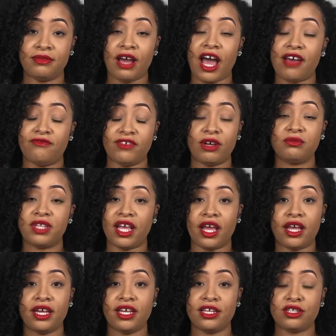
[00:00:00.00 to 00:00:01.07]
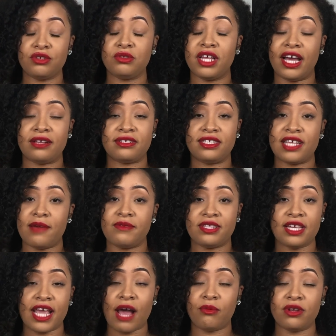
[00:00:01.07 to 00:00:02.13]
I felt that in
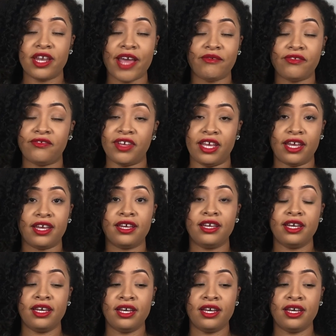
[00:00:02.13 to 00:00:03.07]
2017. I will never forget.